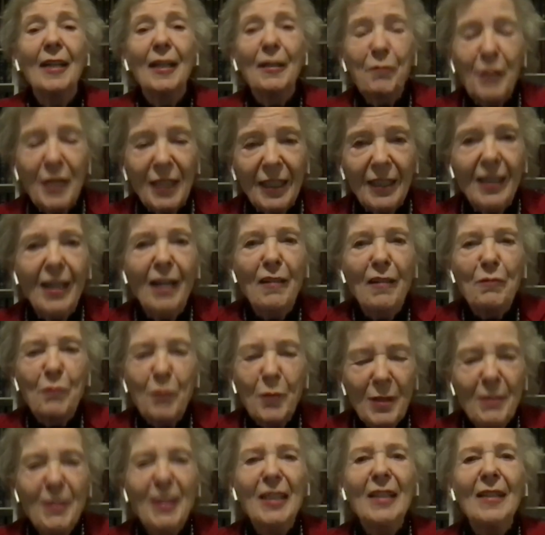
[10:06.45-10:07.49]
If we can have
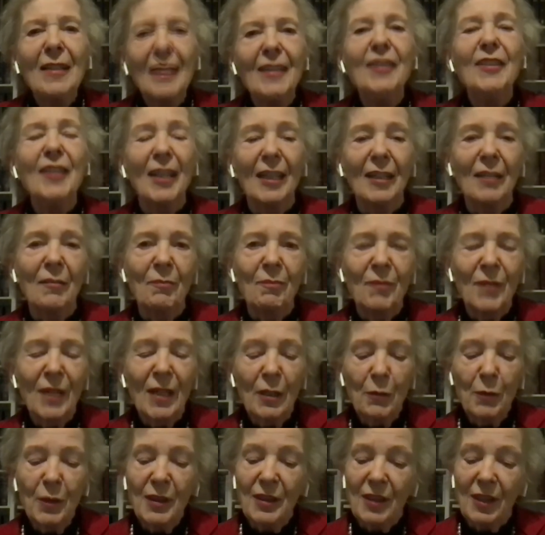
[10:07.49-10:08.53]
women leading
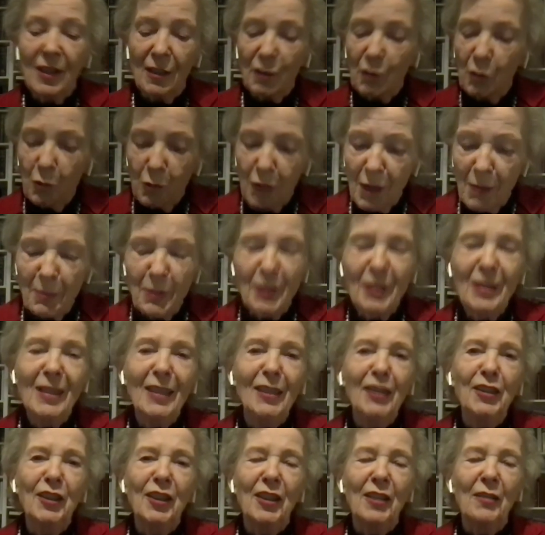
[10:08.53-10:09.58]
with our
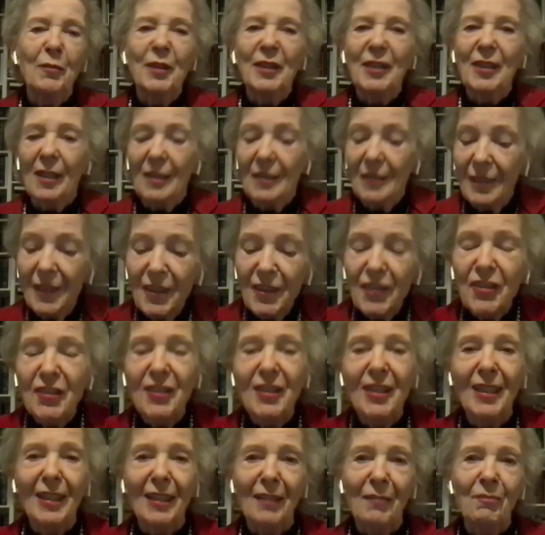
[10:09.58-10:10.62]
cooperation, with our
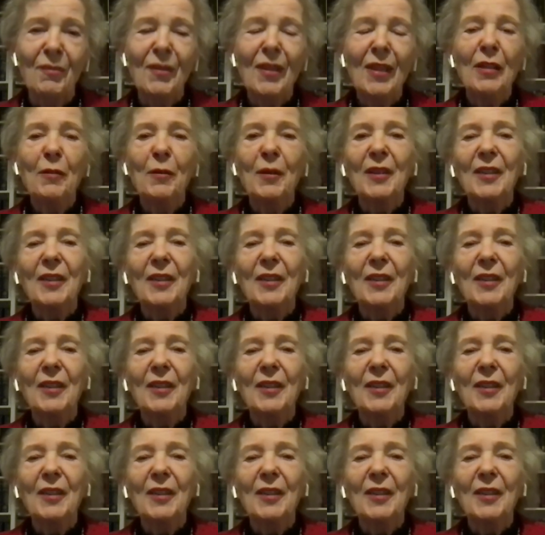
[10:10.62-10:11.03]
listening,